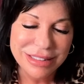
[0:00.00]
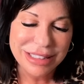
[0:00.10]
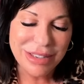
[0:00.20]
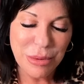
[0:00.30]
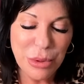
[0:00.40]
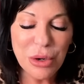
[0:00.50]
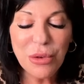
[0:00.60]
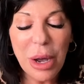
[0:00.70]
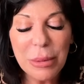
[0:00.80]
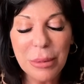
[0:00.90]
Have a
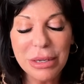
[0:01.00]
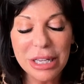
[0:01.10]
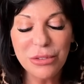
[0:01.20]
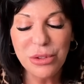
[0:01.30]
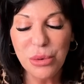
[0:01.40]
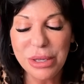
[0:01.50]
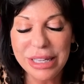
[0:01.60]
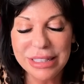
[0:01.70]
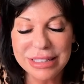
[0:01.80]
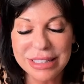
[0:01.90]
beautiful upcoming next few
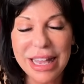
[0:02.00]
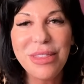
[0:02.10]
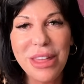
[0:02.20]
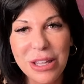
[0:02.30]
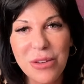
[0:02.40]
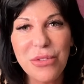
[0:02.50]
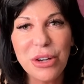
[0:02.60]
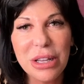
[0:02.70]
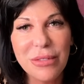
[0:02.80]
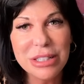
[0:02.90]
weeks. And thank you for
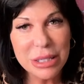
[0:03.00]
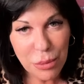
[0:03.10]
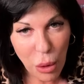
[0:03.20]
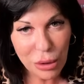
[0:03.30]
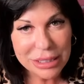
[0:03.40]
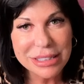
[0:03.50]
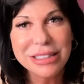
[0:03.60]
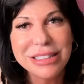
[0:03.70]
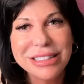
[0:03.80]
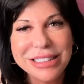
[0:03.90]
your love and support.
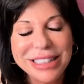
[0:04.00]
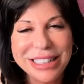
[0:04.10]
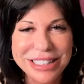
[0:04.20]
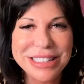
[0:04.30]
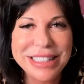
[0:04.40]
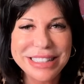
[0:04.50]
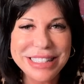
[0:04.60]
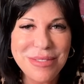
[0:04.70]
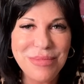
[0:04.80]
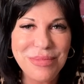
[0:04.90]
And I'll see you next
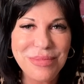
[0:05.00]
time.